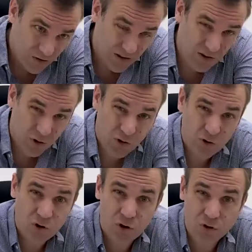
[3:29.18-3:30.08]
So I don't know
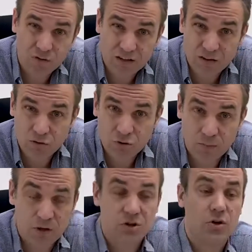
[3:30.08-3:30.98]
you're going to see too
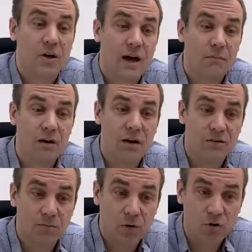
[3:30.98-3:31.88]
much on the camera,
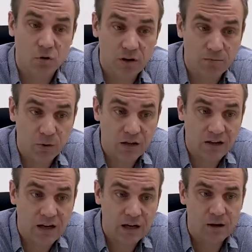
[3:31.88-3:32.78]
the bottle is pretty
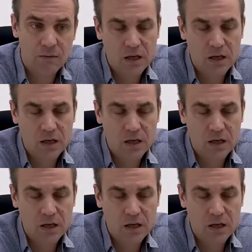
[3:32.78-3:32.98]
dark,